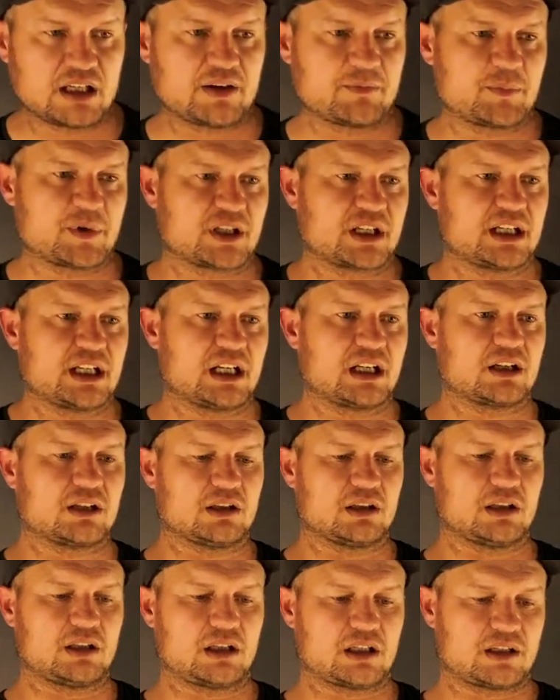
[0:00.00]
I've been getting a
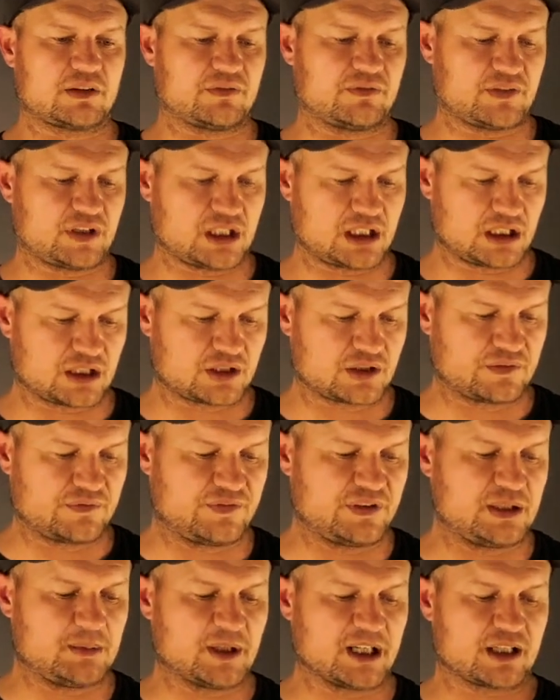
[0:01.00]
lot of good
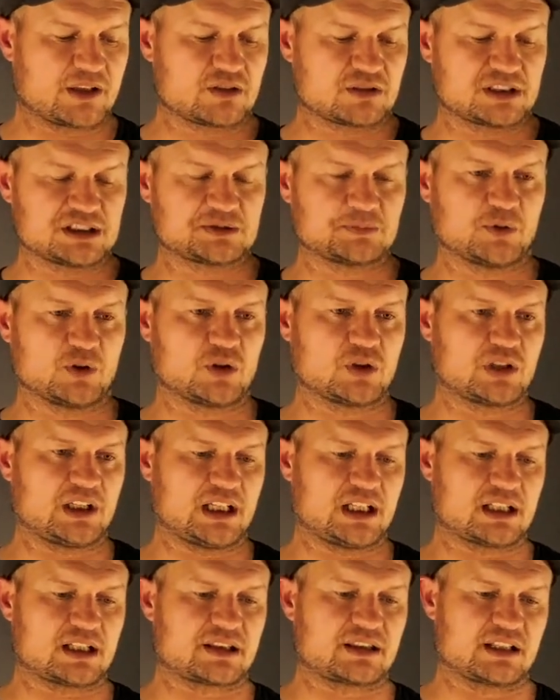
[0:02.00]
feedback on this board,
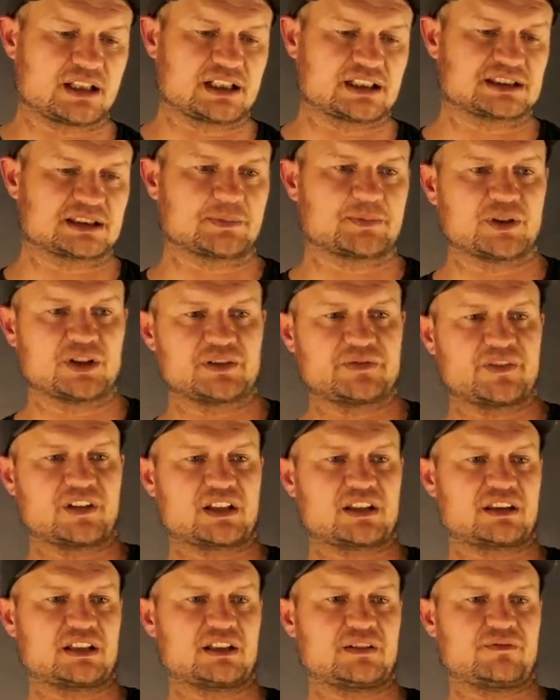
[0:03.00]
and I think it's a
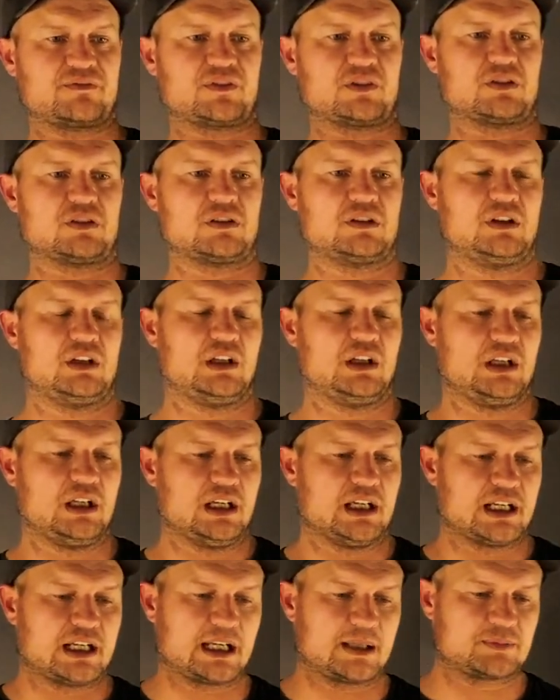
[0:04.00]
perfect thing for
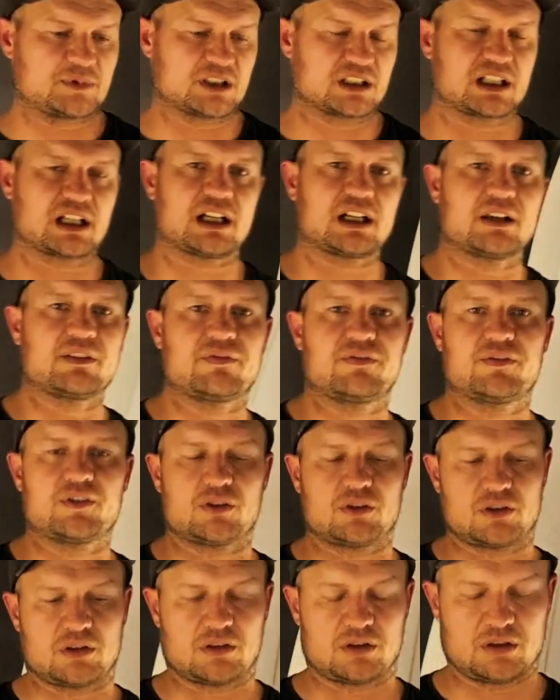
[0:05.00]
Captain Kai
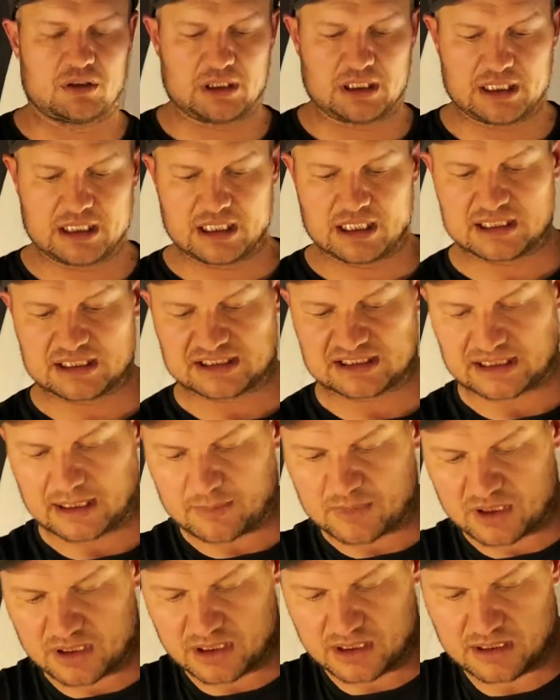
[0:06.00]
for the
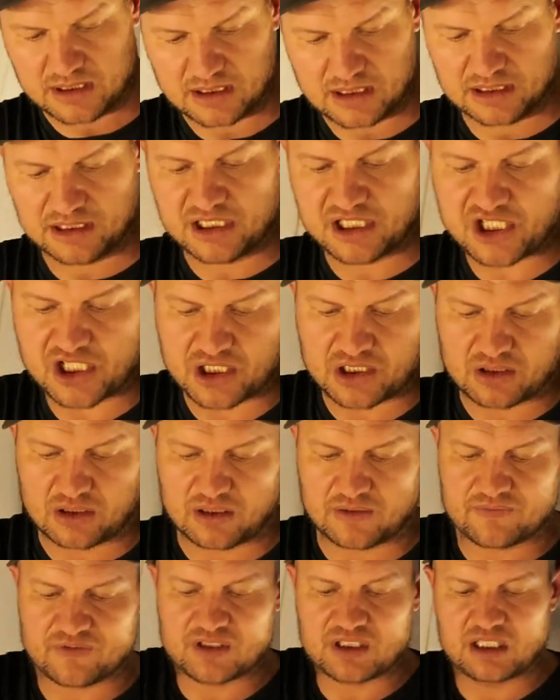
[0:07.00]
summer edition
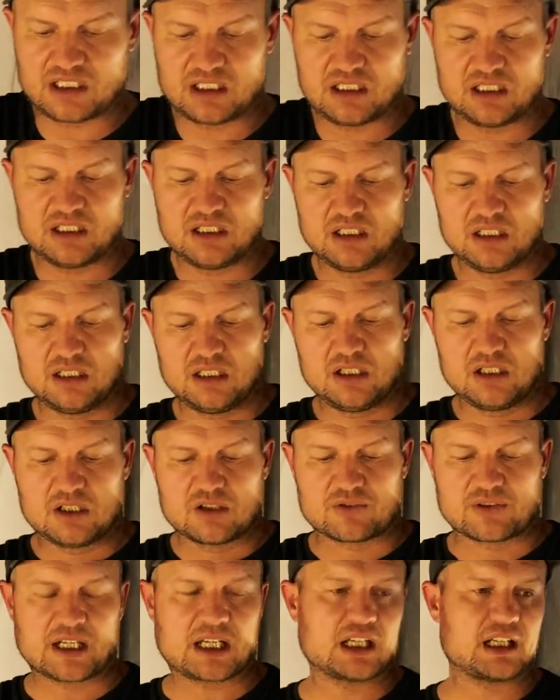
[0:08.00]
of the
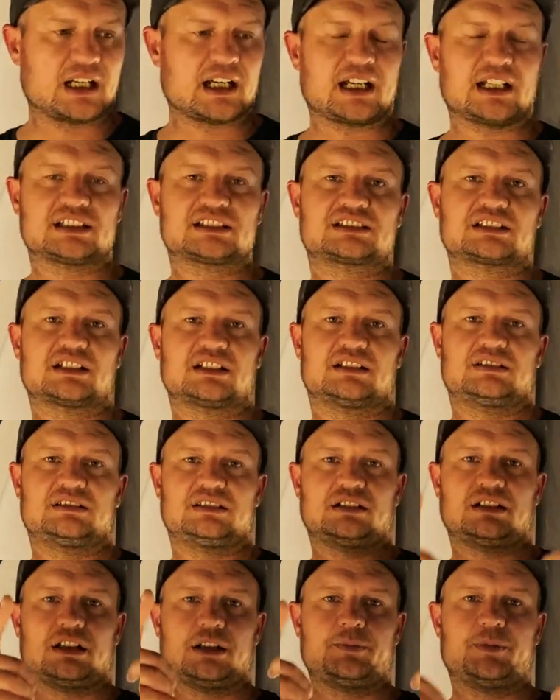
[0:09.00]
regular guys. So
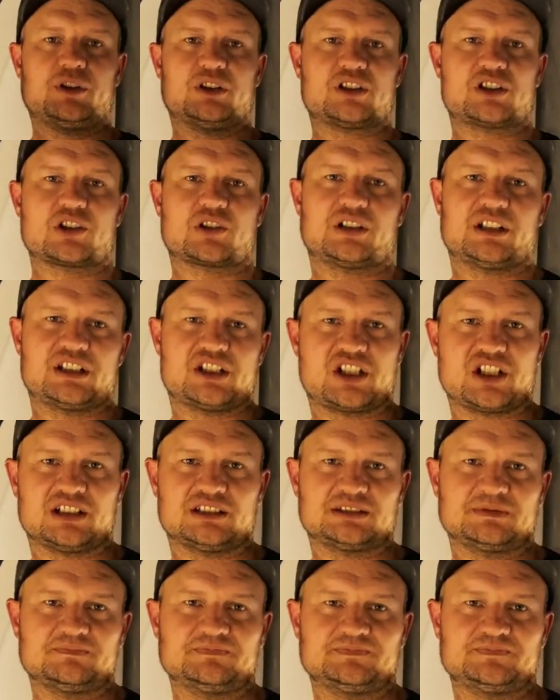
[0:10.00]
hope you enjoy it.
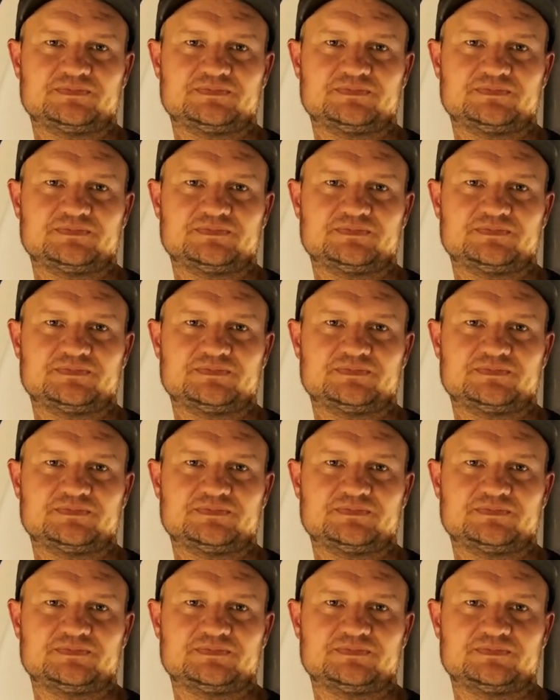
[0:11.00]
Cheers.